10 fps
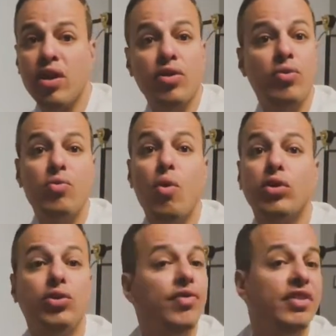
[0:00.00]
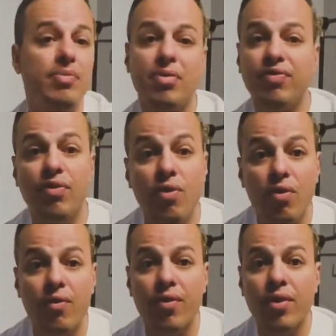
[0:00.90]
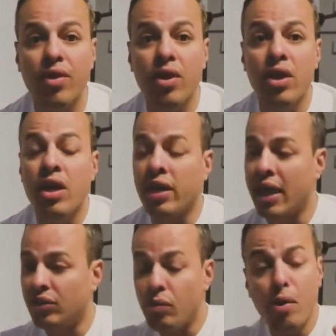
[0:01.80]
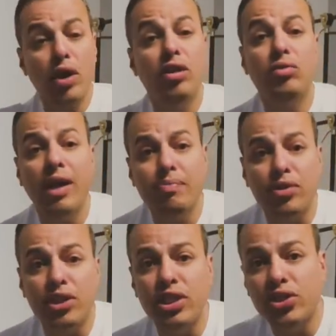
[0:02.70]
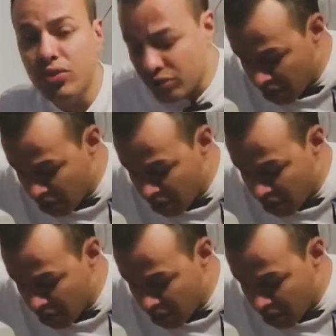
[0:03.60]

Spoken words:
do what we've seen before. Get your body in the right position,